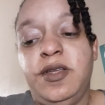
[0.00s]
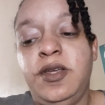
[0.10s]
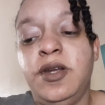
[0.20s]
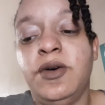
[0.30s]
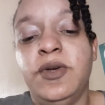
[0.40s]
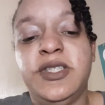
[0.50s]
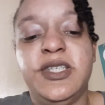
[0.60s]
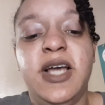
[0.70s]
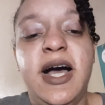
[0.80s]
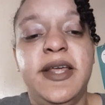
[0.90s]
It's
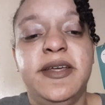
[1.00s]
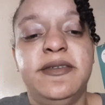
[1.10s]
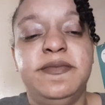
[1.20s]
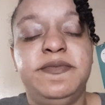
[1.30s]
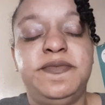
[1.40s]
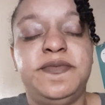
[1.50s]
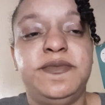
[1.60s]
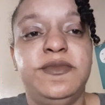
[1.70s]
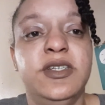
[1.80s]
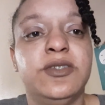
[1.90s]
not a
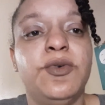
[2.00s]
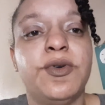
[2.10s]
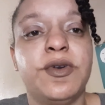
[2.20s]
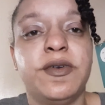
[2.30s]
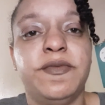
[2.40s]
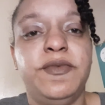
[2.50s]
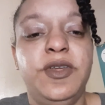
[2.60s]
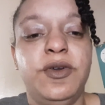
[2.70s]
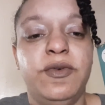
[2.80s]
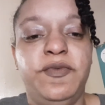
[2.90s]
disorder,
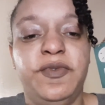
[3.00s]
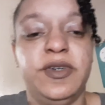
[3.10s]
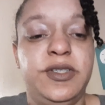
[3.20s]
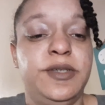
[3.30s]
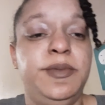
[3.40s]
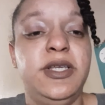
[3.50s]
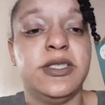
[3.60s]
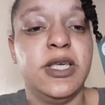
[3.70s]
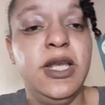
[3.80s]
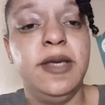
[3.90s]
to be
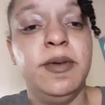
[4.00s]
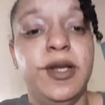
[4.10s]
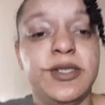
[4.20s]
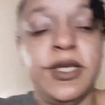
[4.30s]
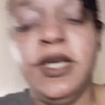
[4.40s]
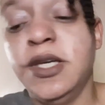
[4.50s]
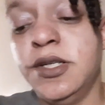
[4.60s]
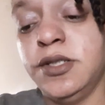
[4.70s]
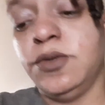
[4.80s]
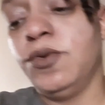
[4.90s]
skinny, but it's an
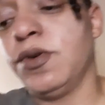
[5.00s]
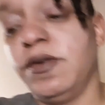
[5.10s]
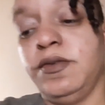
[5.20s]
eating disorder,